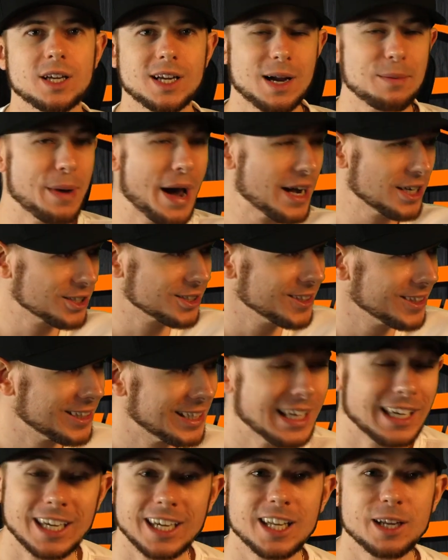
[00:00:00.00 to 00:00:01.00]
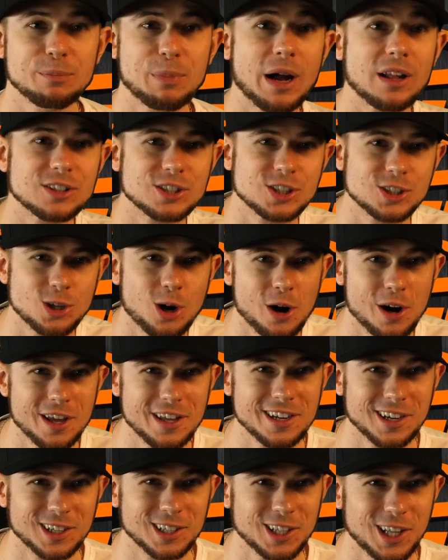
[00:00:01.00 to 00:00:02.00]
I'm actually thinking about starting
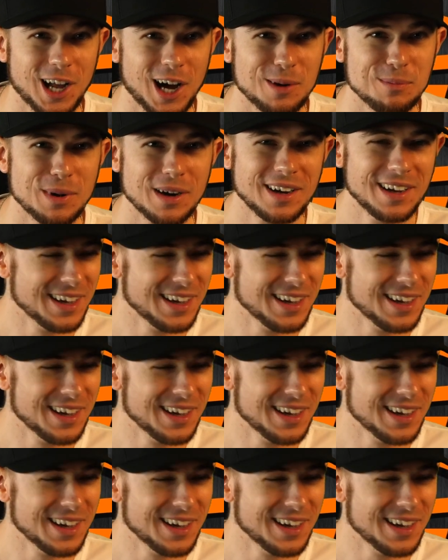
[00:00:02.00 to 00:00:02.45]
a club.